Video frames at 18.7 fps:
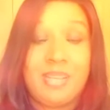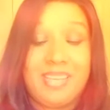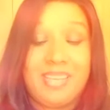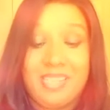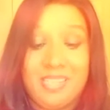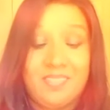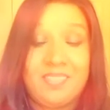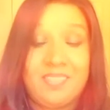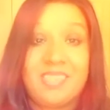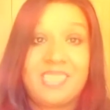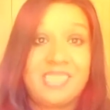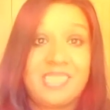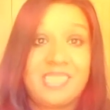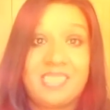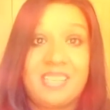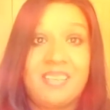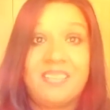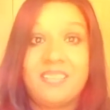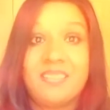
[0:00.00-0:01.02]
any of this
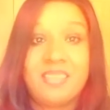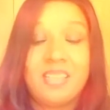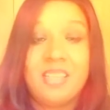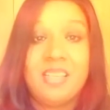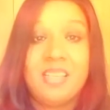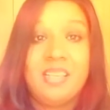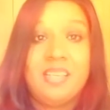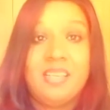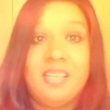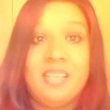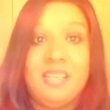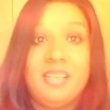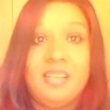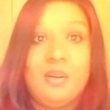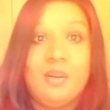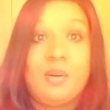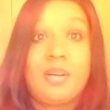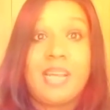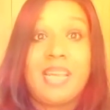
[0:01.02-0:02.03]
stuff,
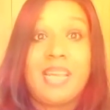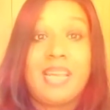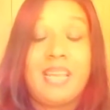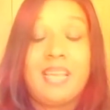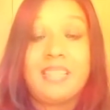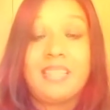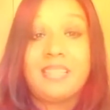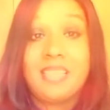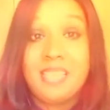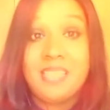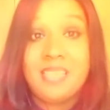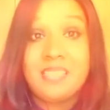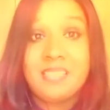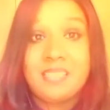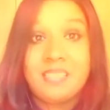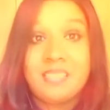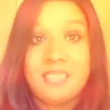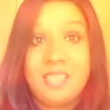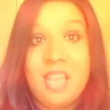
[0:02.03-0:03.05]
or at least
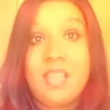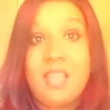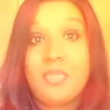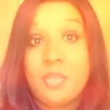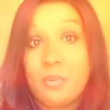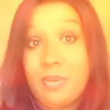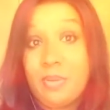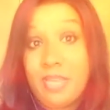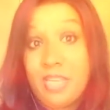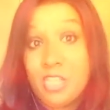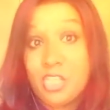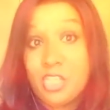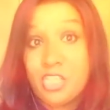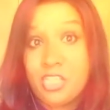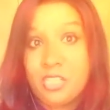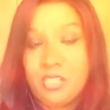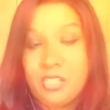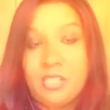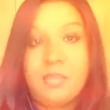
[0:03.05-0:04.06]
not the way I
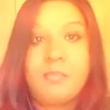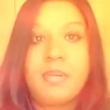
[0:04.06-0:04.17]
should,